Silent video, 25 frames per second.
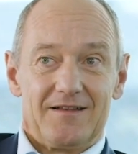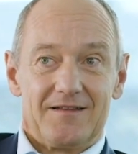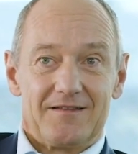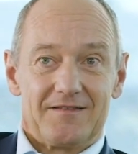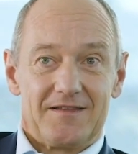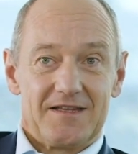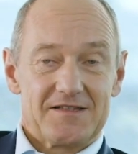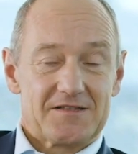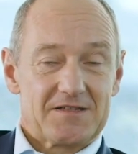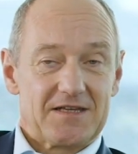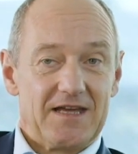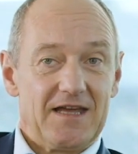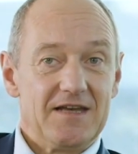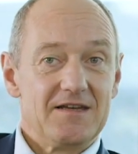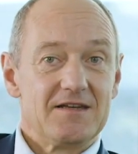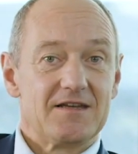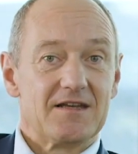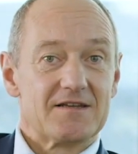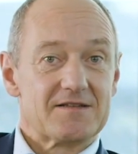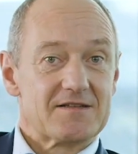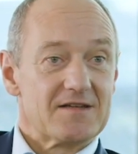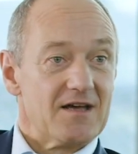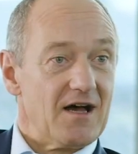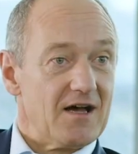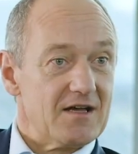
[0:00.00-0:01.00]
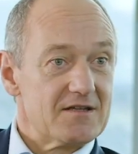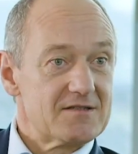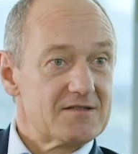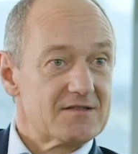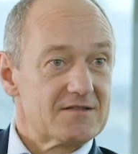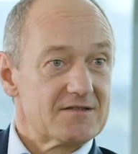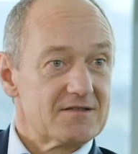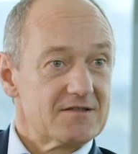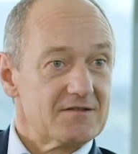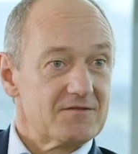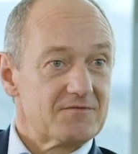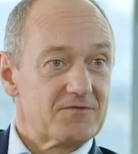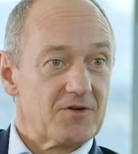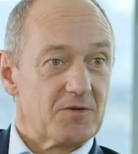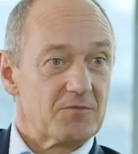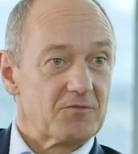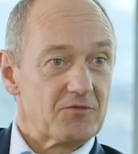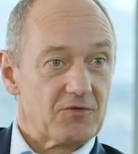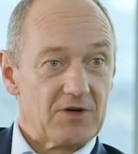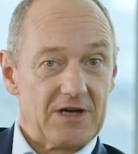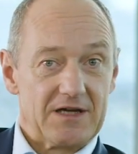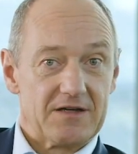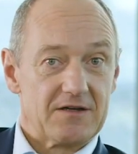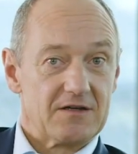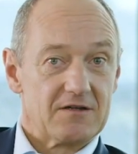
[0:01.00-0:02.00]
this hinders us from
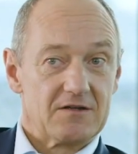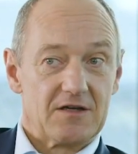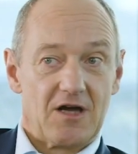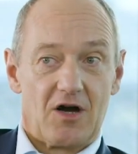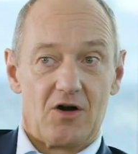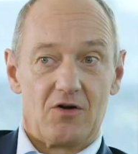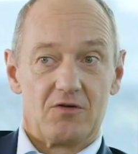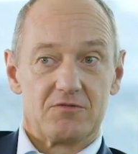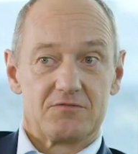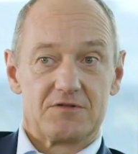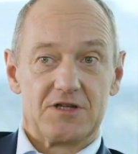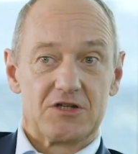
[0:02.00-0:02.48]
really now